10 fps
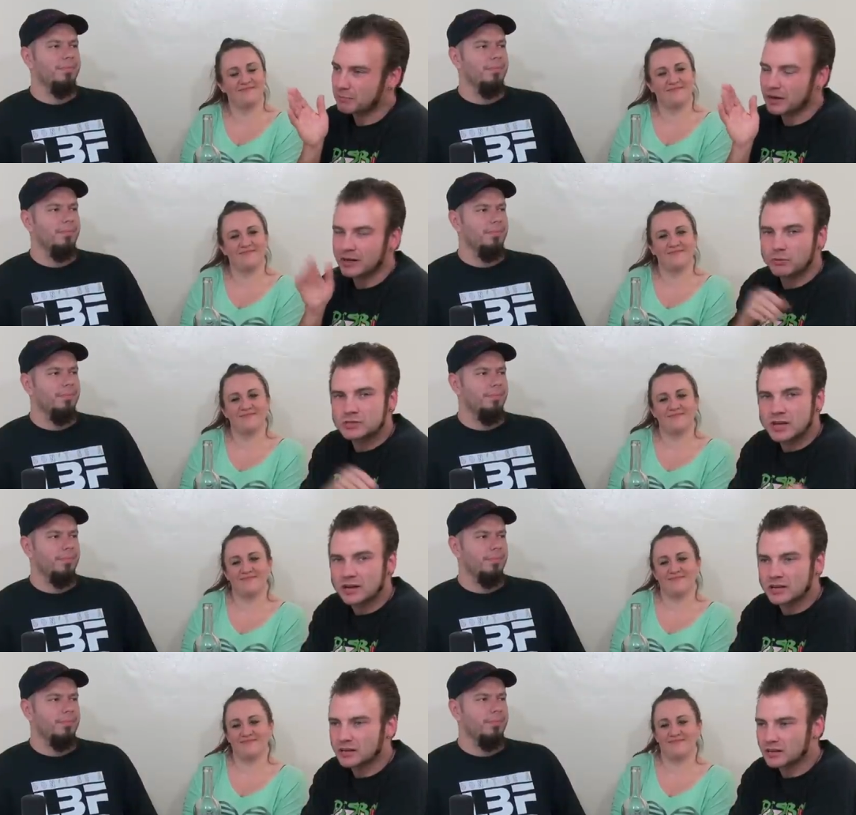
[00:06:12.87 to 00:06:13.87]
Speaker 1: But it was at
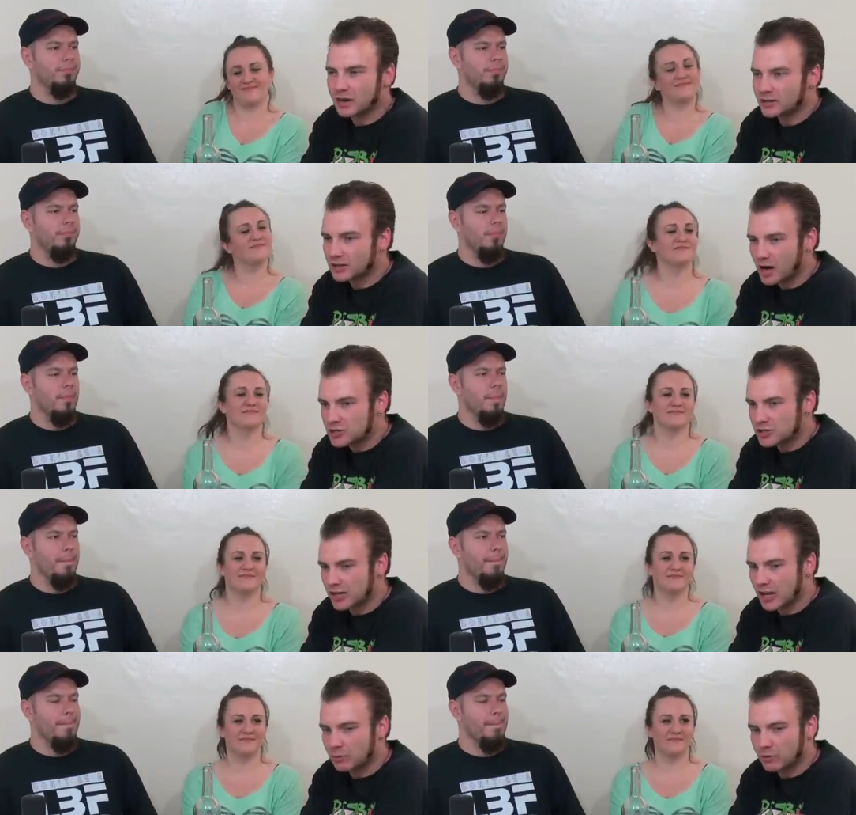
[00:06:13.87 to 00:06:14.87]
a, a Dodger
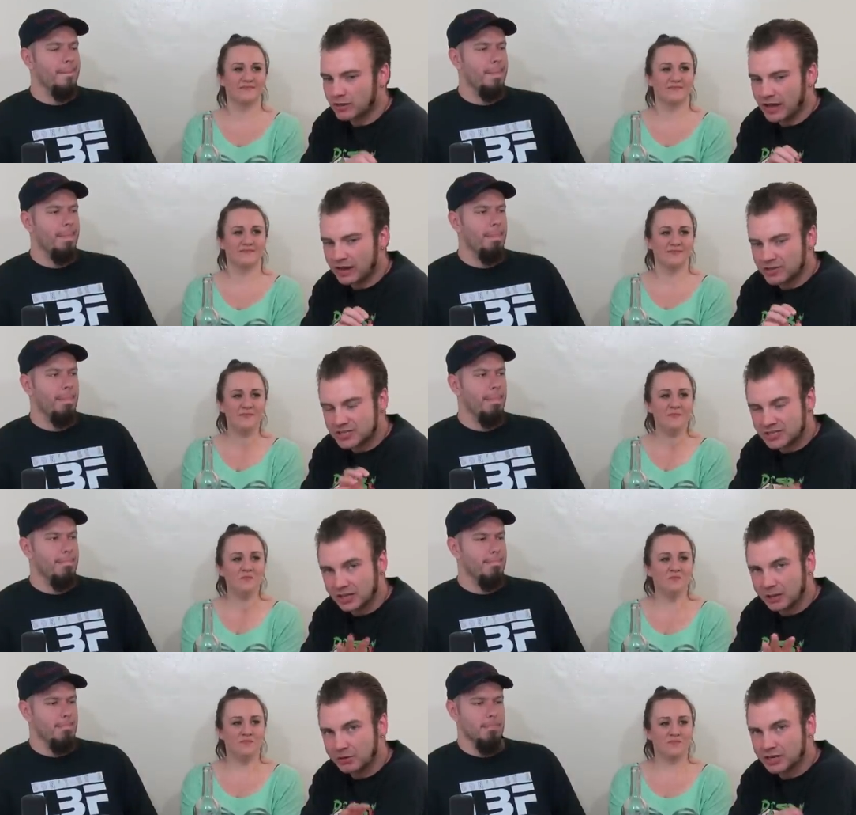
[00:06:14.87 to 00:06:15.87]
game when they had the
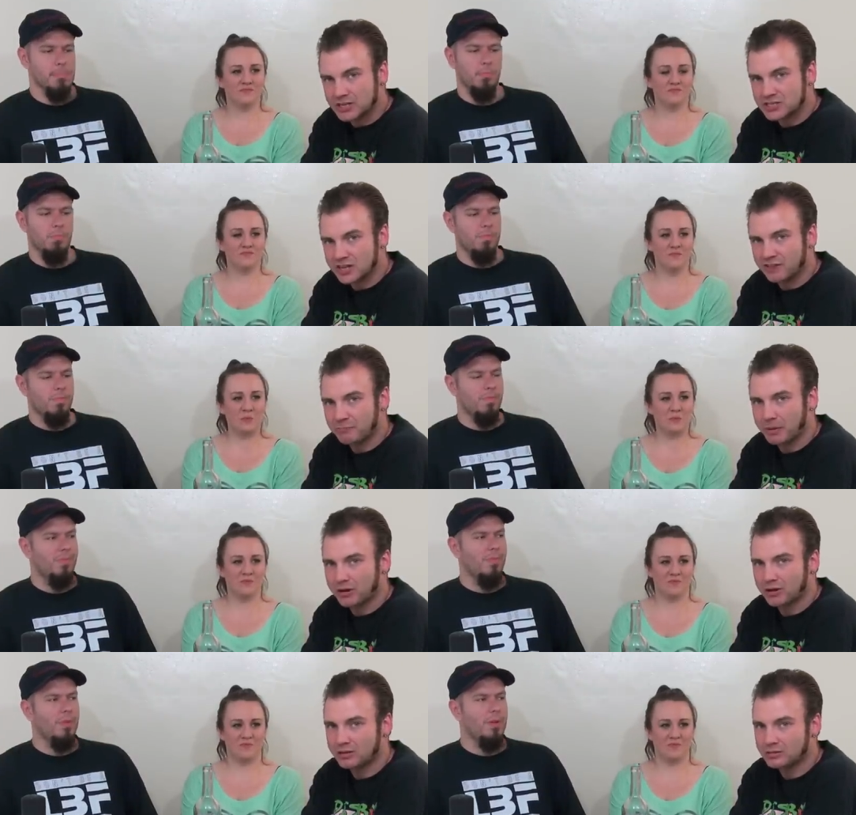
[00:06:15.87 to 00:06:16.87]
celebrity
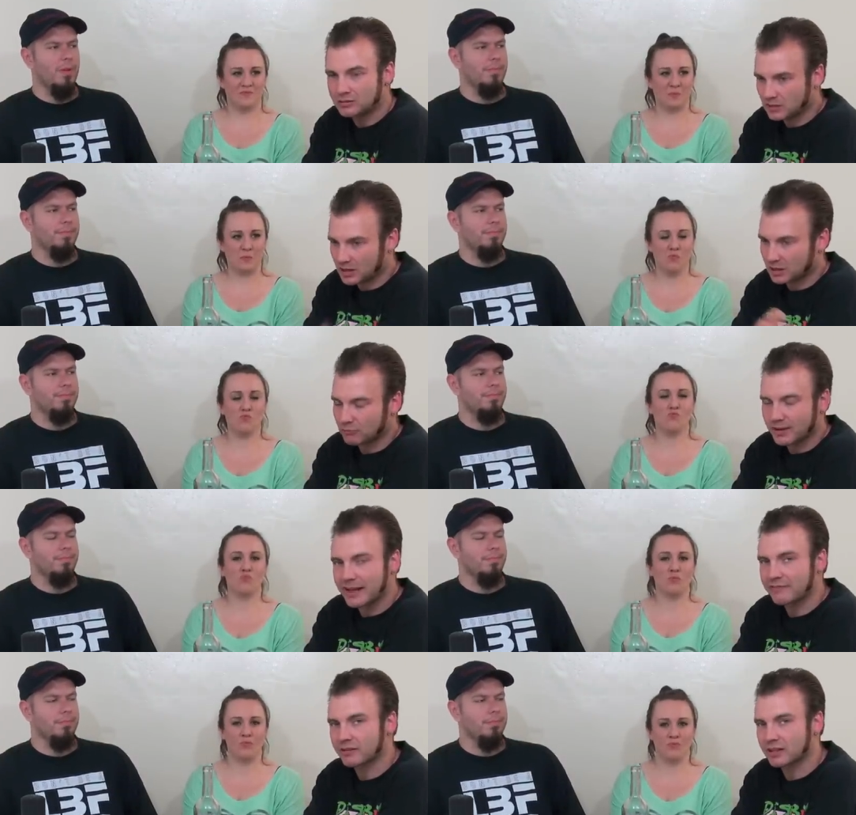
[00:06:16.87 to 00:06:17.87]
softball uh, right
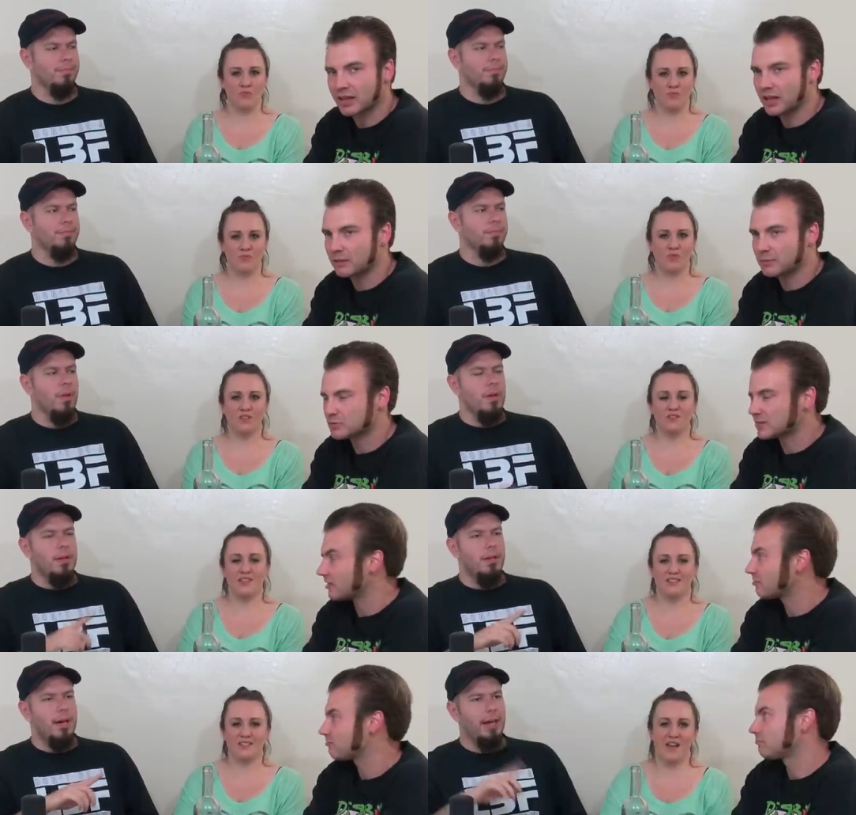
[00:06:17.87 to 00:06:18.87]
after the game. It was like
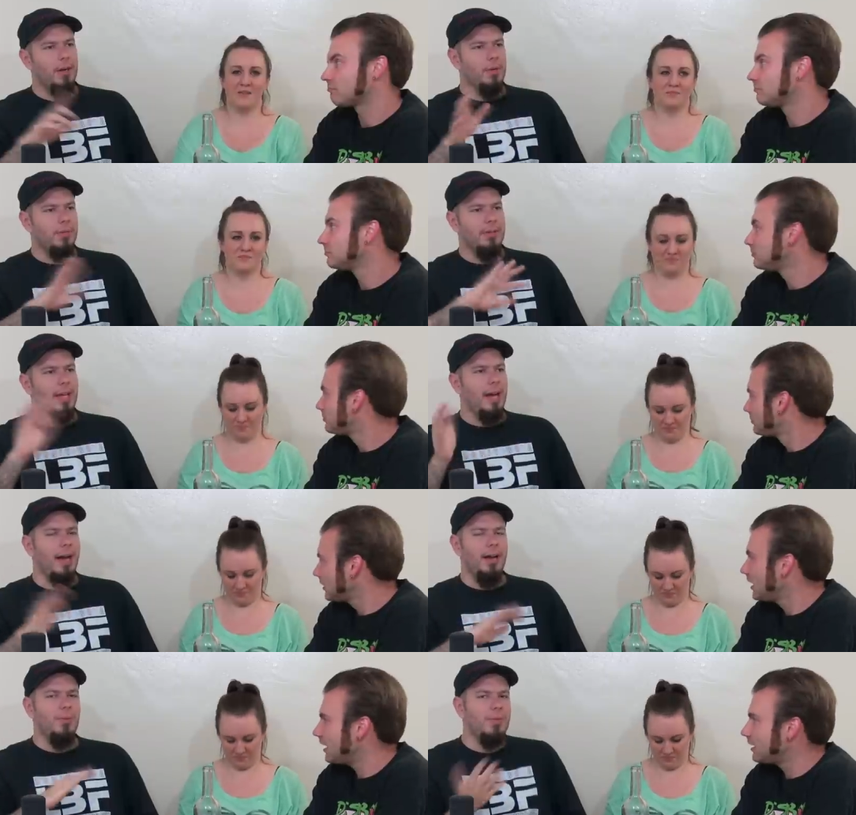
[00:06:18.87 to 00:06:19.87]
nice
Speaker 2: I don't yeah,
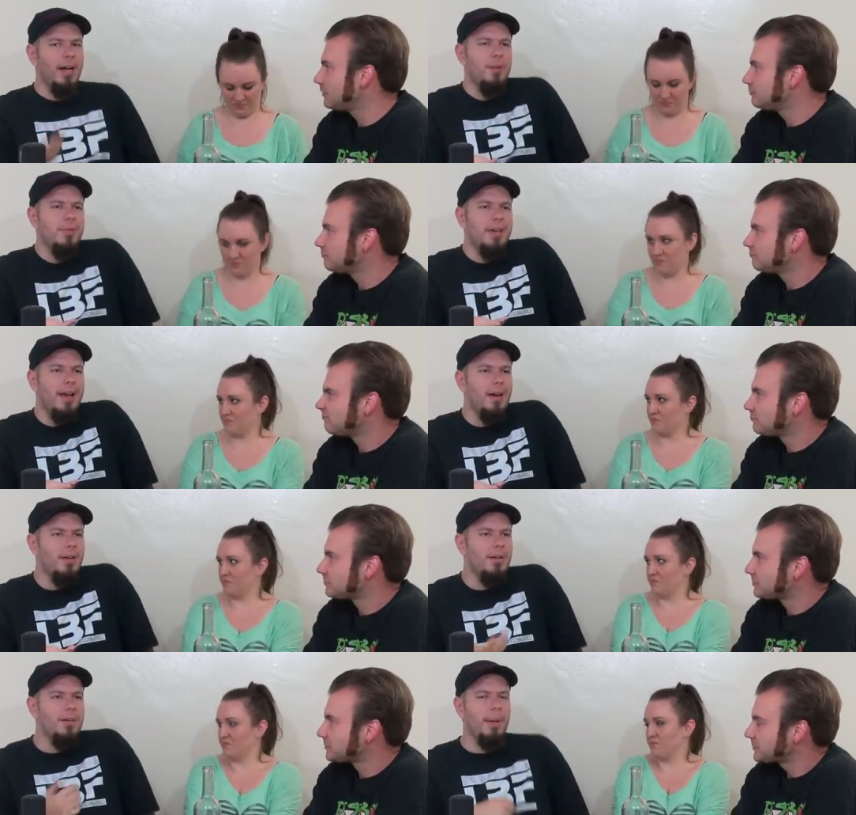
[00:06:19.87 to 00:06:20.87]
yeah, I don't I don't
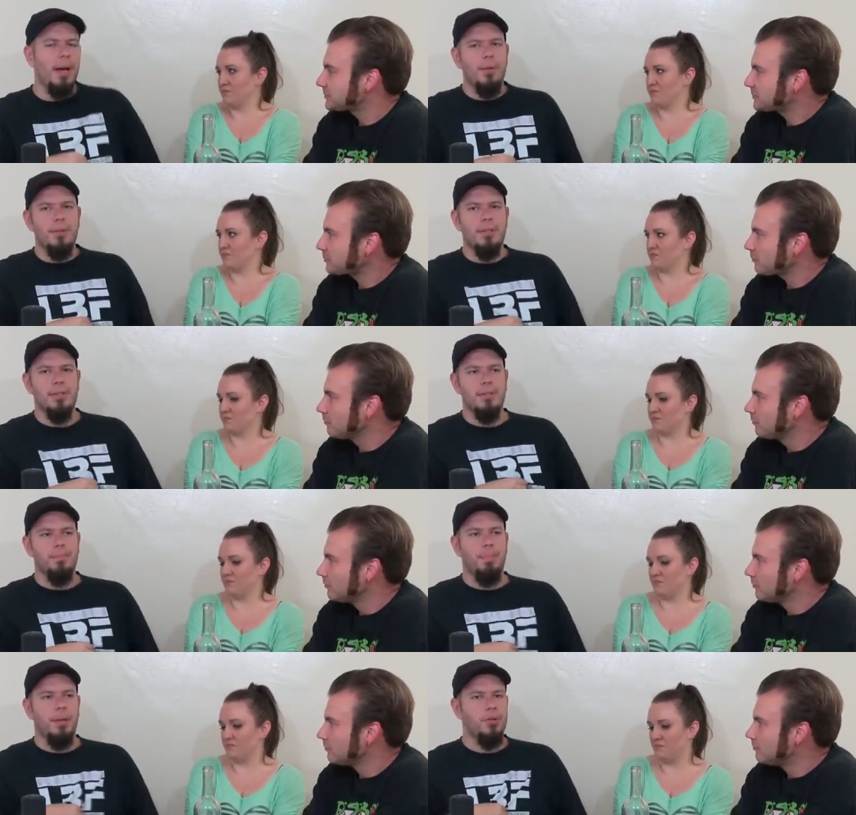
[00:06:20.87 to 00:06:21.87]
care about
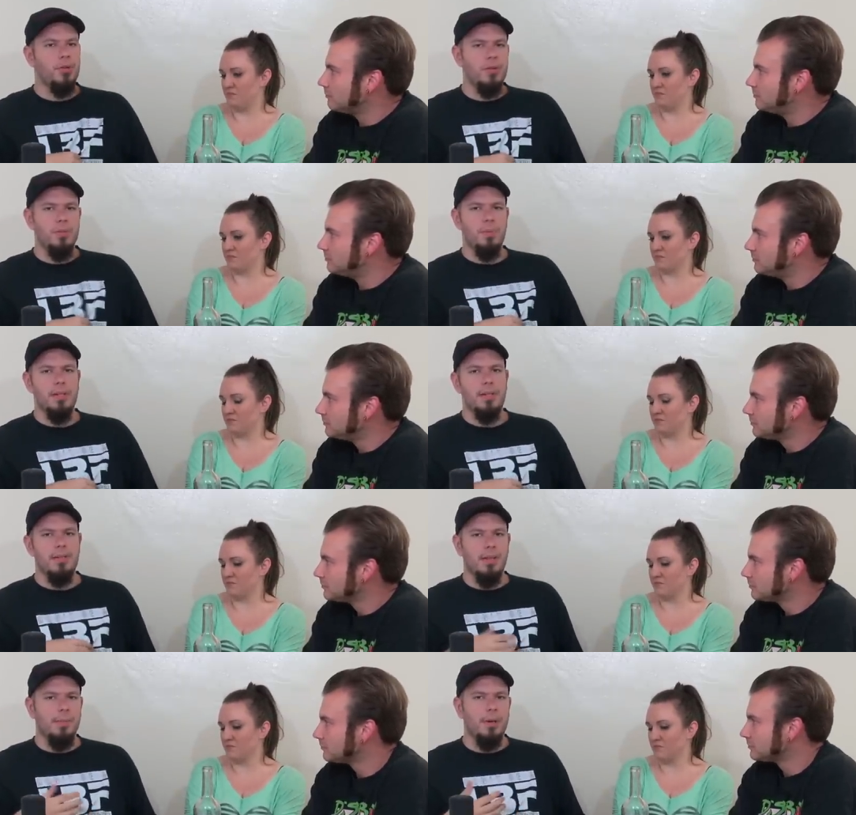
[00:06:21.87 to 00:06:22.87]
pictures hmm. with
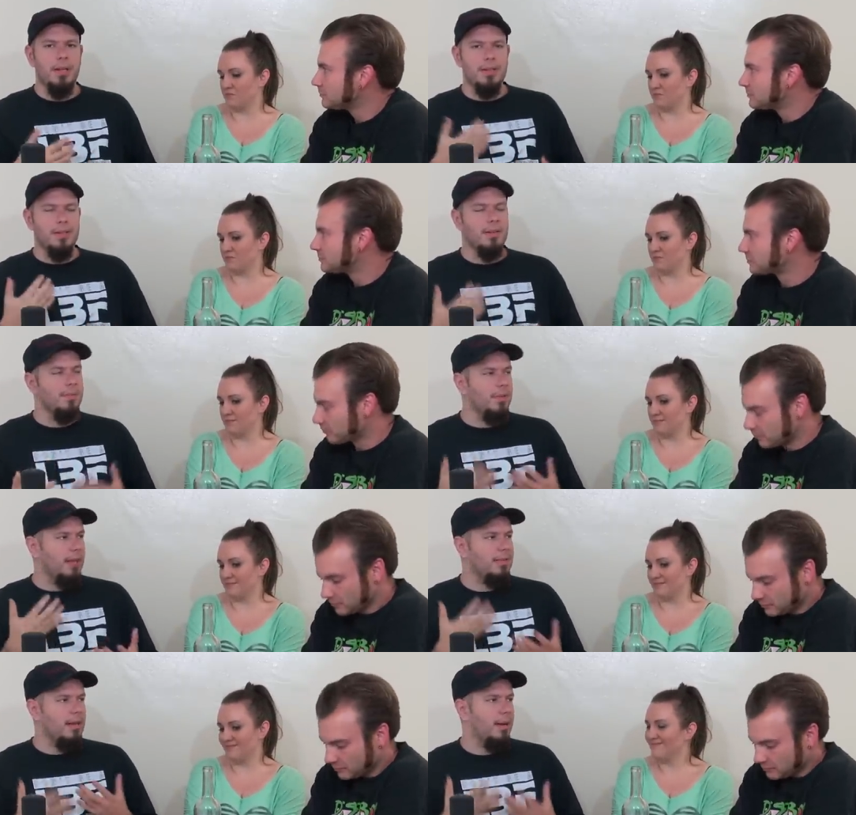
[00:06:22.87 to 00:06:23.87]
celebrities is
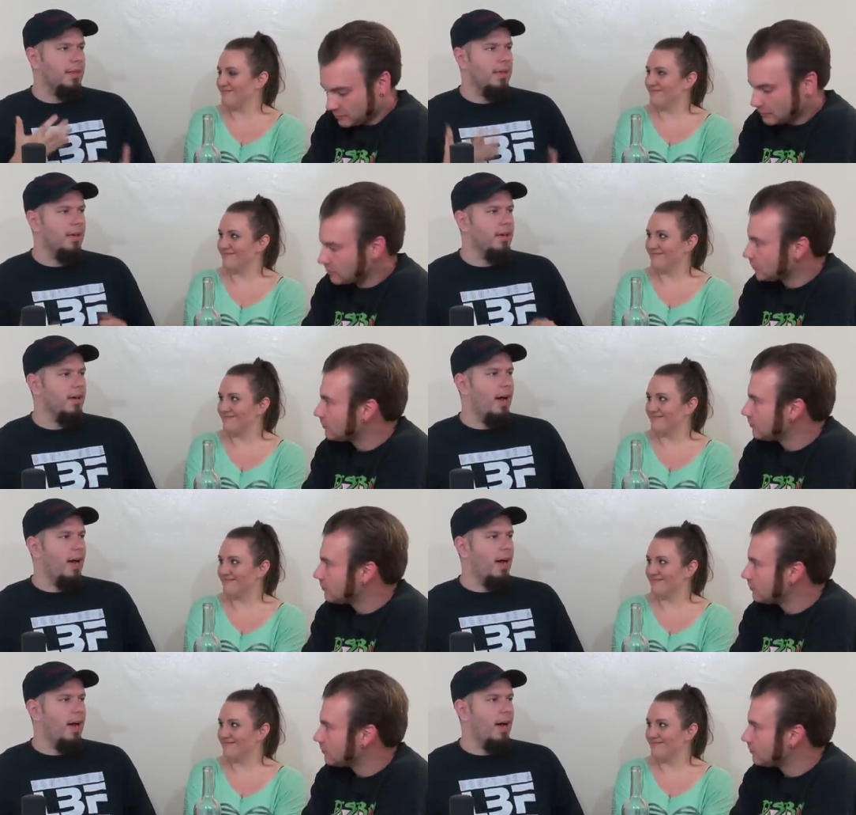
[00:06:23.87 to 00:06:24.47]
that's not my thing.